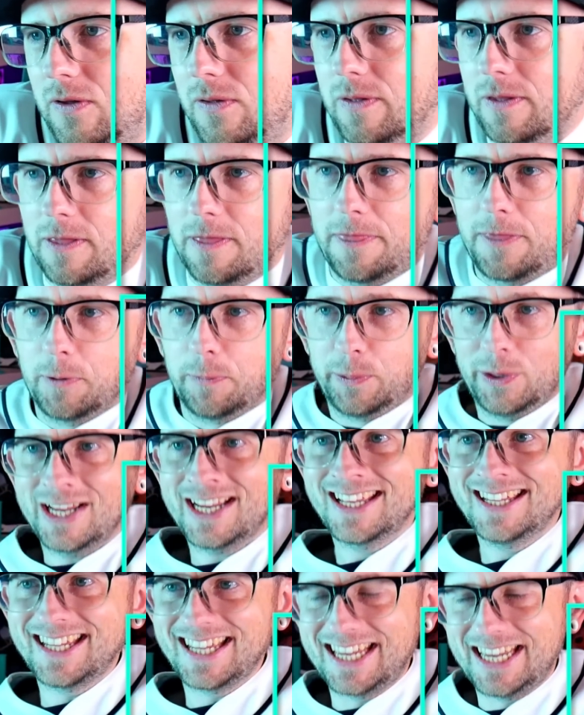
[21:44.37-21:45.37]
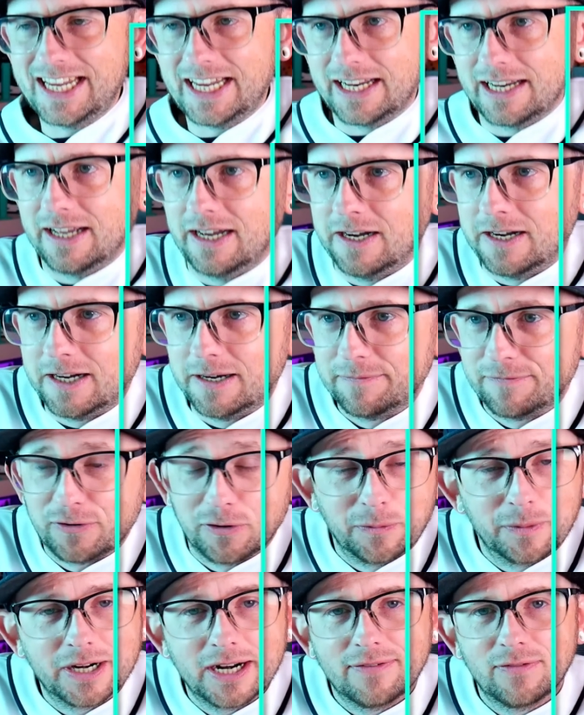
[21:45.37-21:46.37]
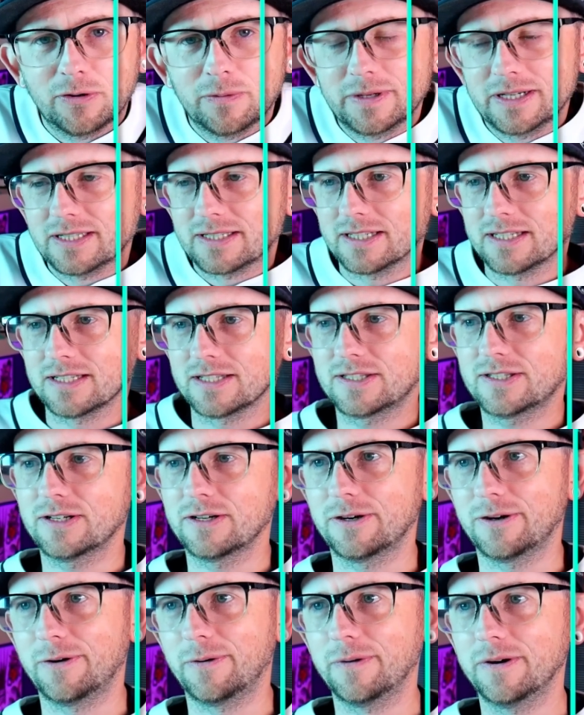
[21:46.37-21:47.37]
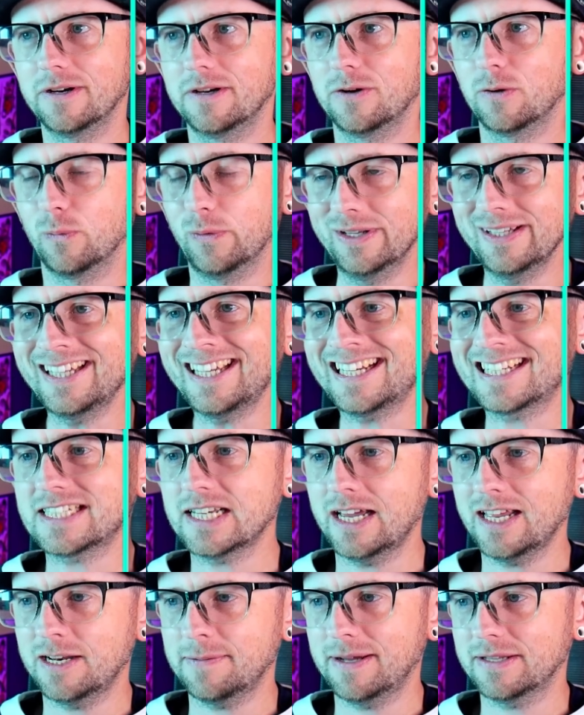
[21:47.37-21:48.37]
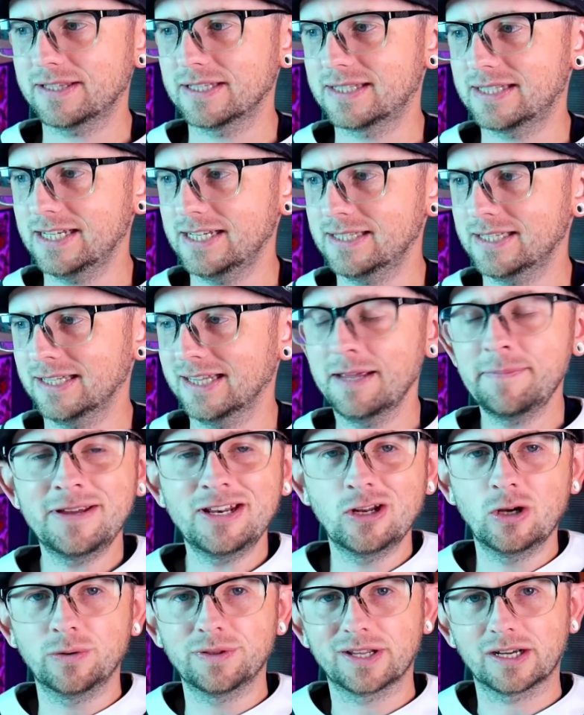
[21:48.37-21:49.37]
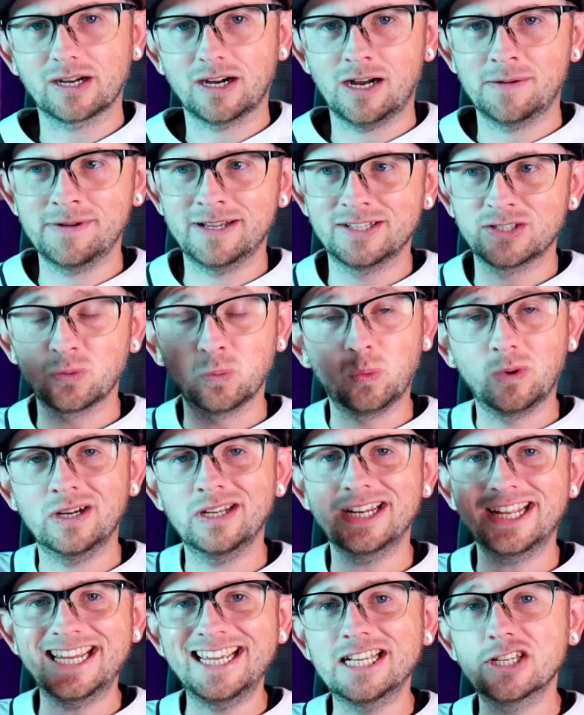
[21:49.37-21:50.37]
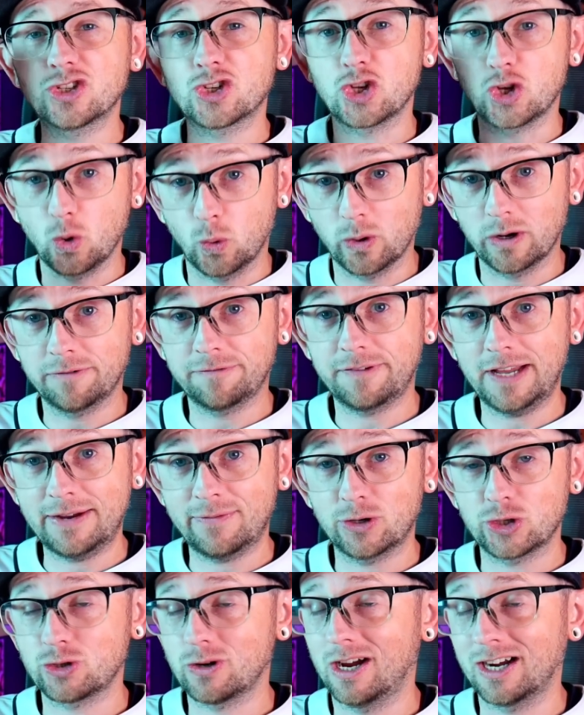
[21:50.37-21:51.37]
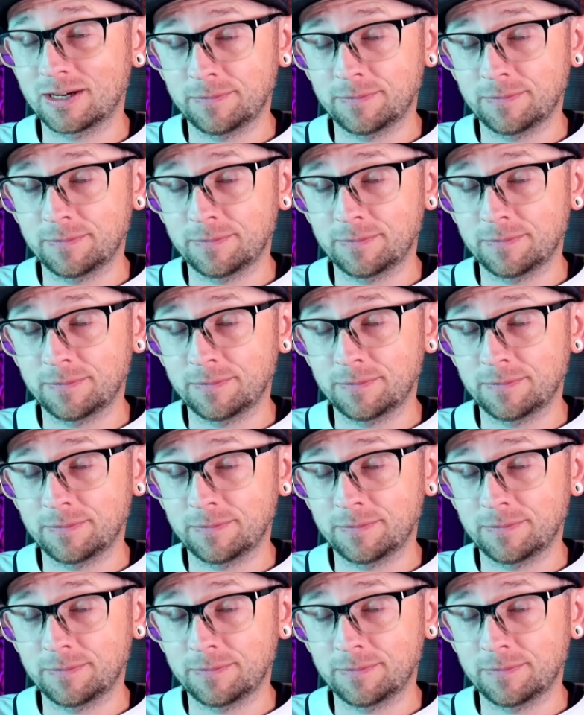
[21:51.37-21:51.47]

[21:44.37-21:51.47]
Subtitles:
they're bringing the heat for whatever reason. So really excited about the season. Let me know in the comments, what is your favorite track? I'm